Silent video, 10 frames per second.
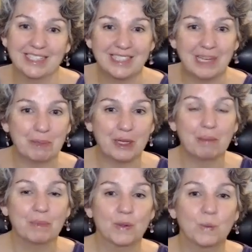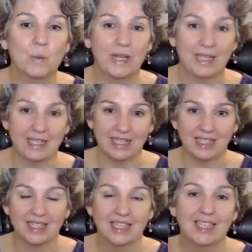Step number 1
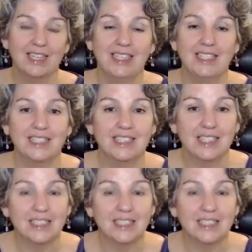is